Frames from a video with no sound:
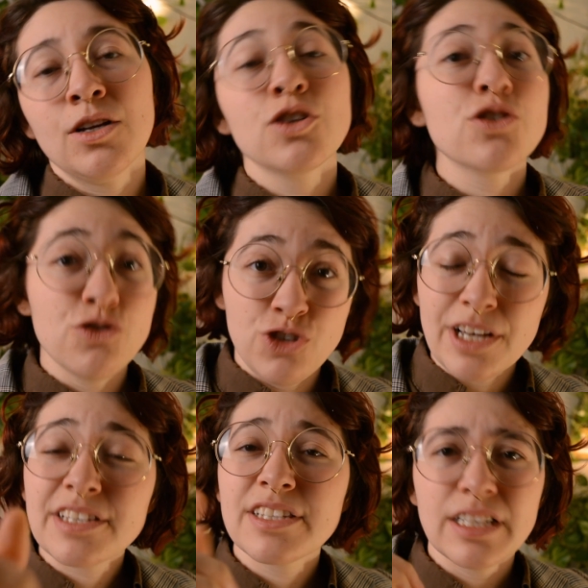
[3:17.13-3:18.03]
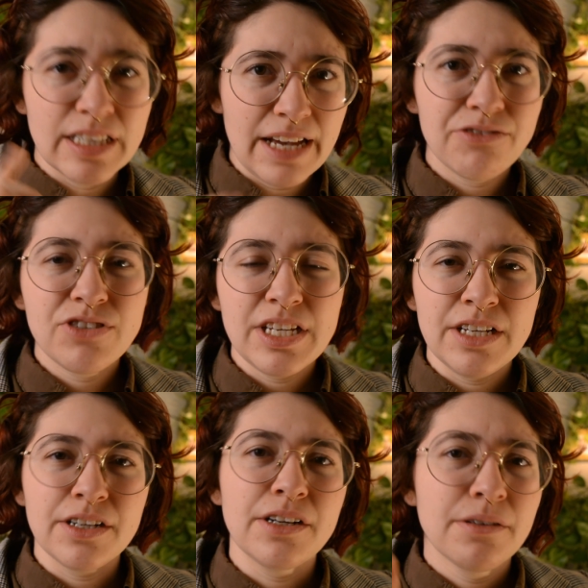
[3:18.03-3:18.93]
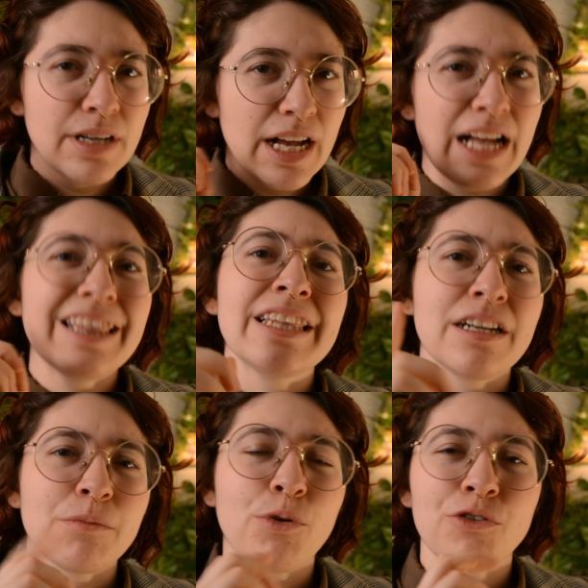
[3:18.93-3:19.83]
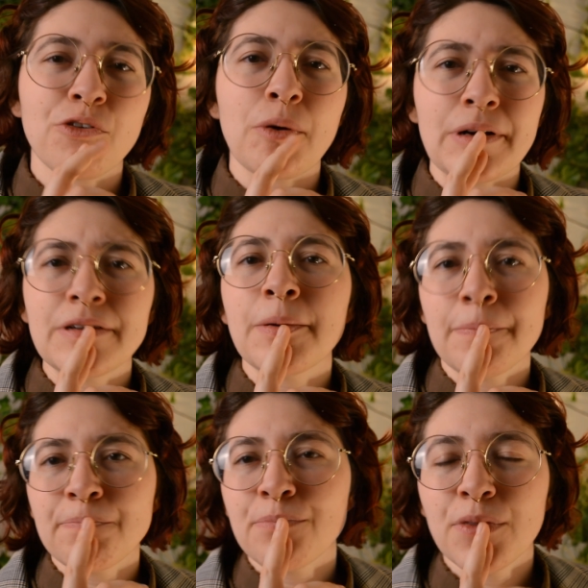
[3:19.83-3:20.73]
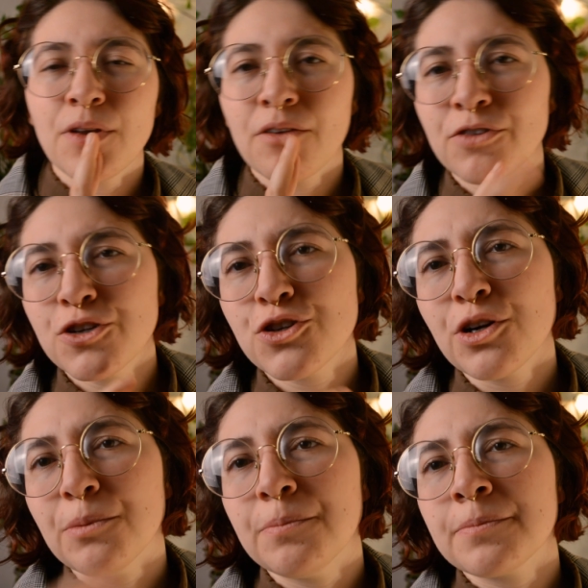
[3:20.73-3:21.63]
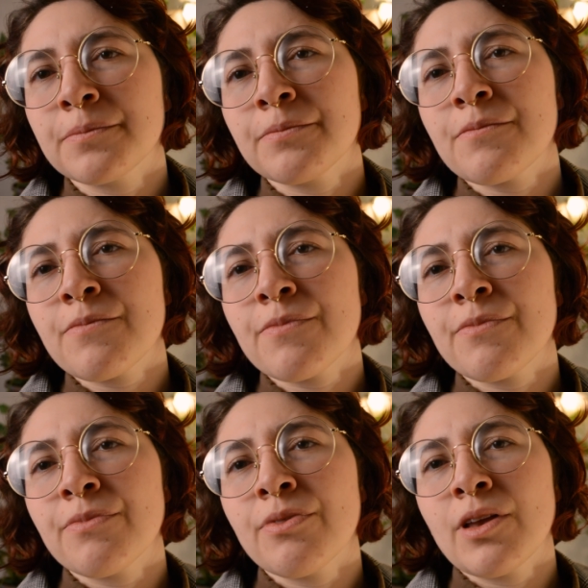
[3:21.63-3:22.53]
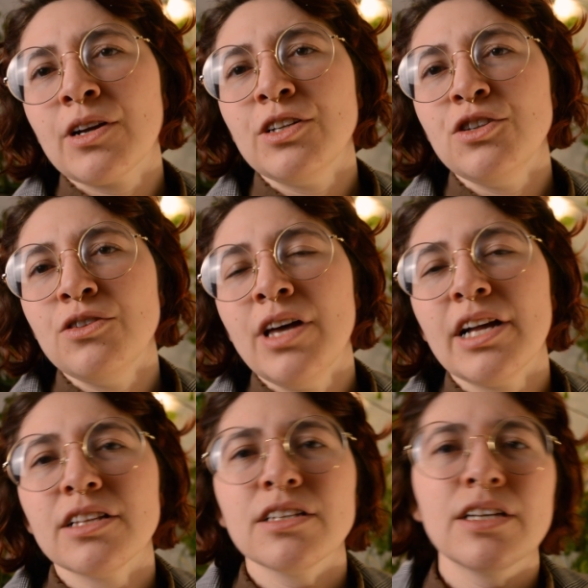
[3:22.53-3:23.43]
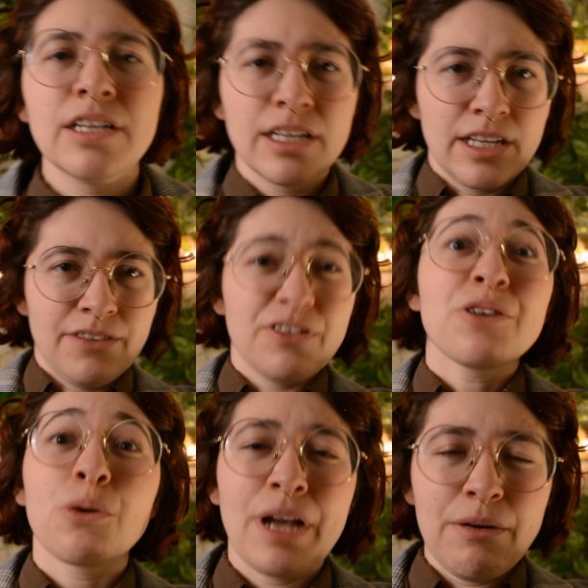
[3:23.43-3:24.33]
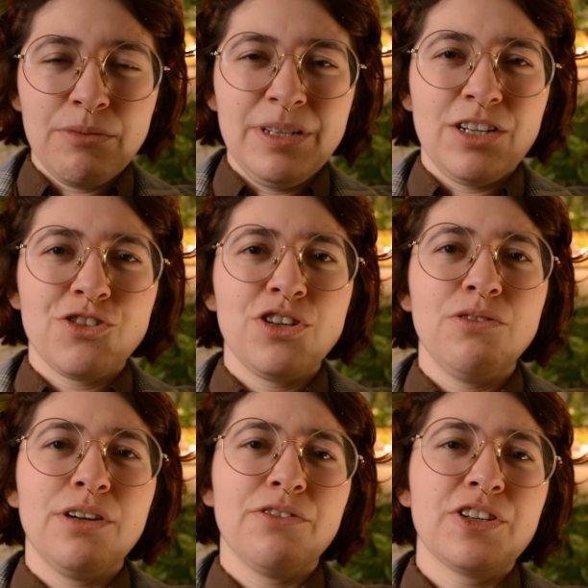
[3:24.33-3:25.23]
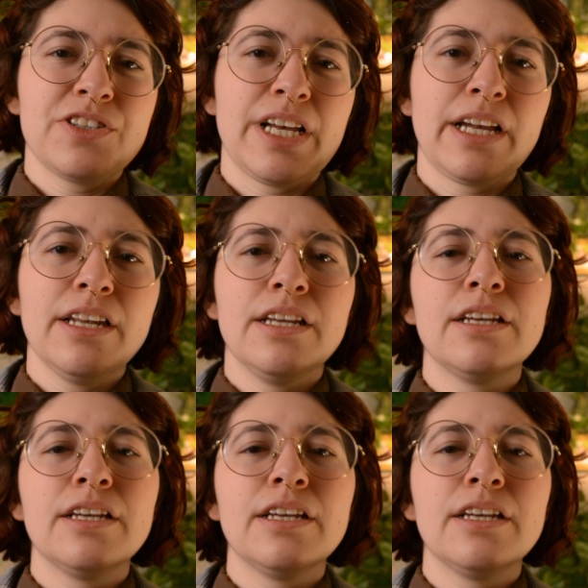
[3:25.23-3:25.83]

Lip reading: So just the left ear a little more forward. For sure. Can do that. If you're okay with touching you here for a second.